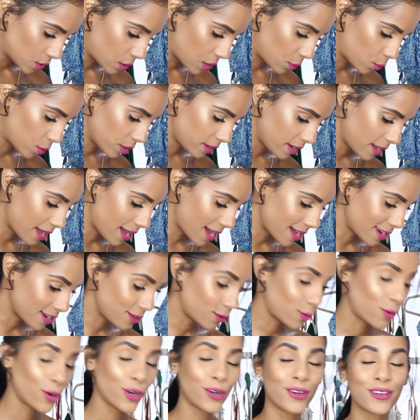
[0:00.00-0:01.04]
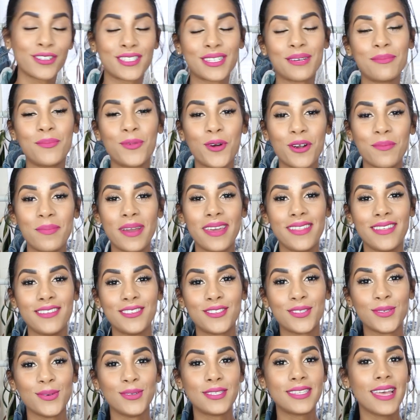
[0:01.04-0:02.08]
So I went ahead and ordered some more bathing
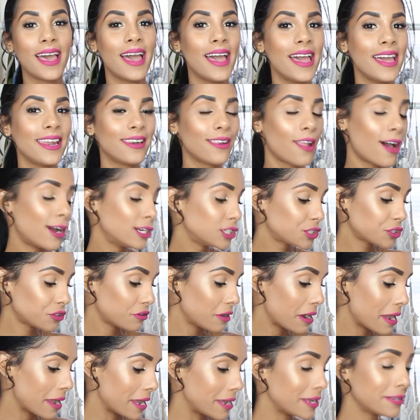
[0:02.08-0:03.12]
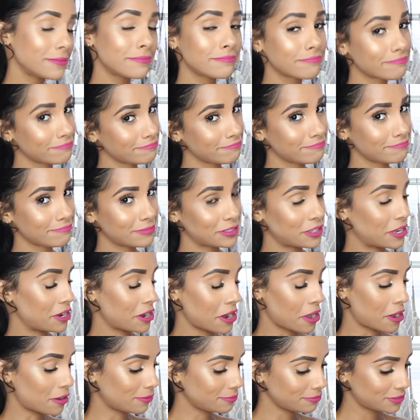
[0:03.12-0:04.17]
suits and lingerie you
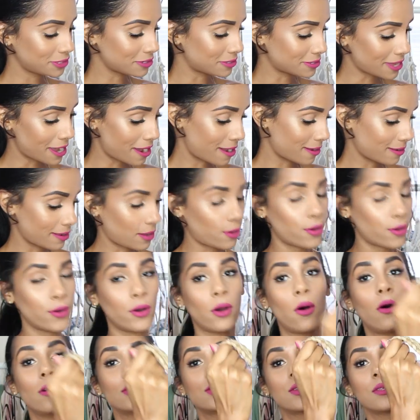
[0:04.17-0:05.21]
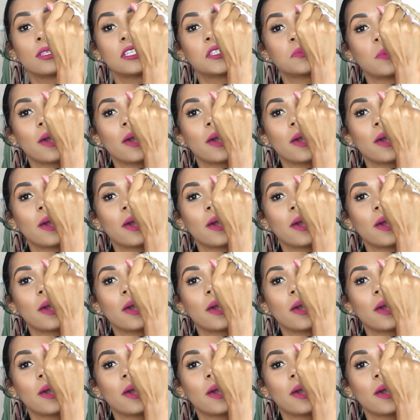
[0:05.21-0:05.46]
know just I oh, also this